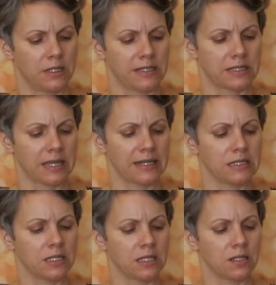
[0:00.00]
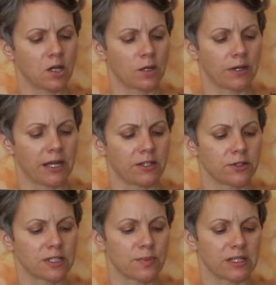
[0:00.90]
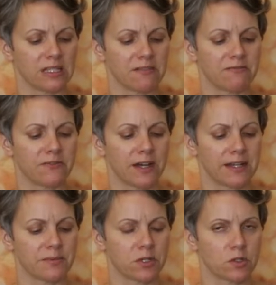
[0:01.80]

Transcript: It's 19 carbohydrates but 11 fiber,